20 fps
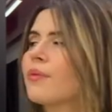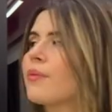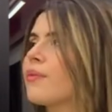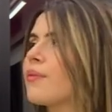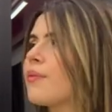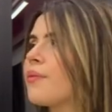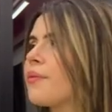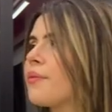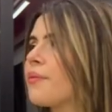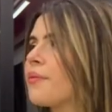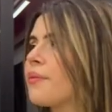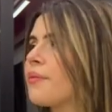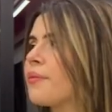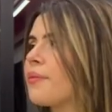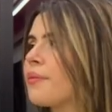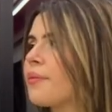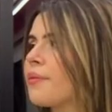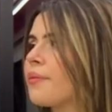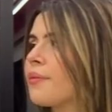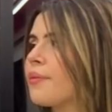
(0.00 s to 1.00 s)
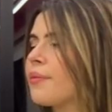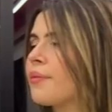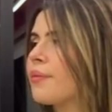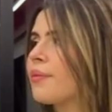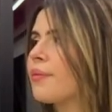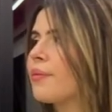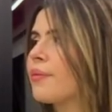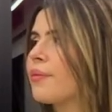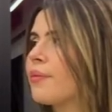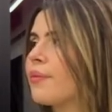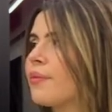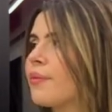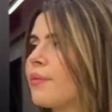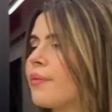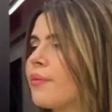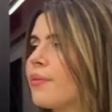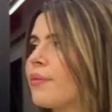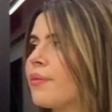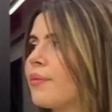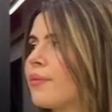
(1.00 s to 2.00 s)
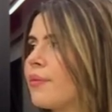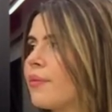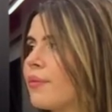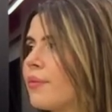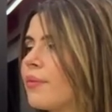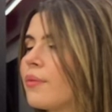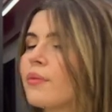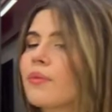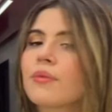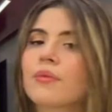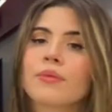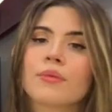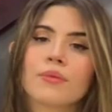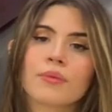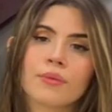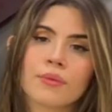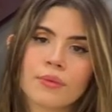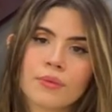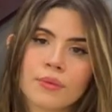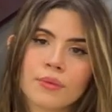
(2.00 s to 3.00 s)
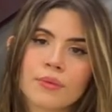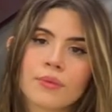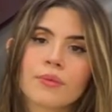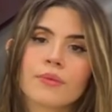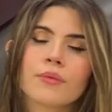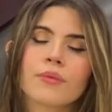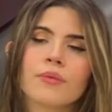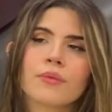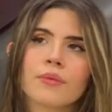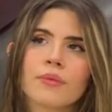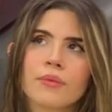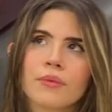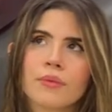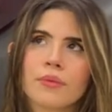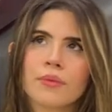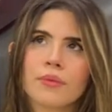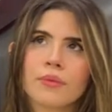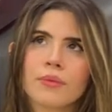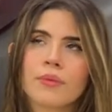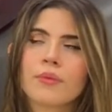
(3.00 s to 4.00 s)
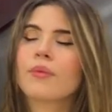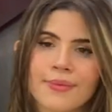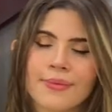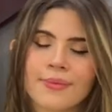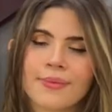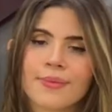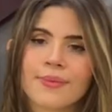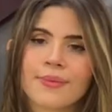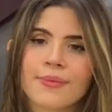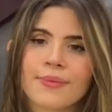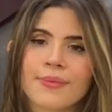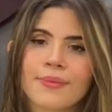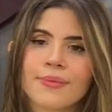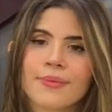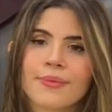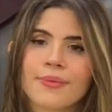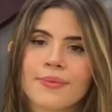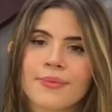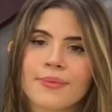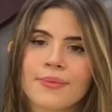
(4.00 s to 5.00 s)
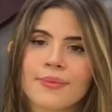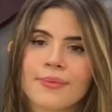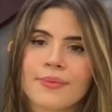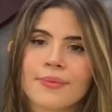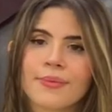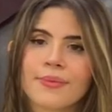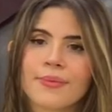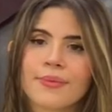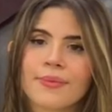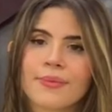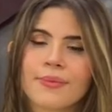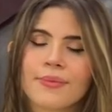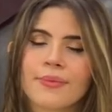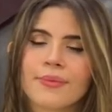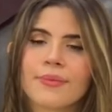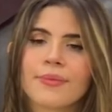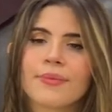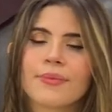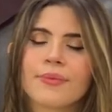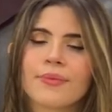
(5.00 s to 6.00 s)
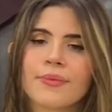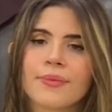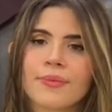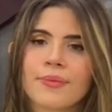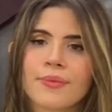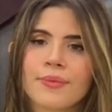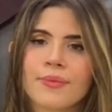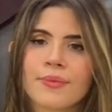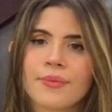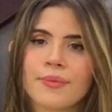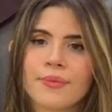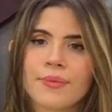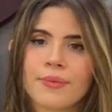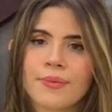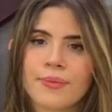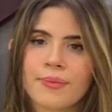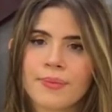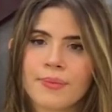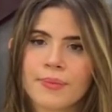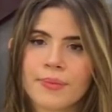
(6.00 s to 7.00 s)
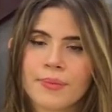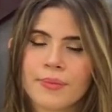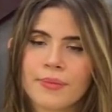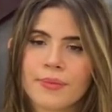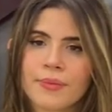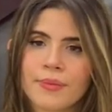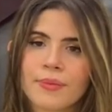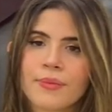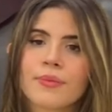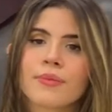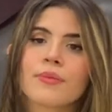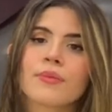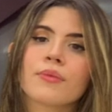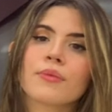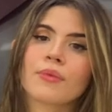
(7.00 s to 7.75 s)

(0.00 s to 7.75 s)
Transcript: This person isn't speaking.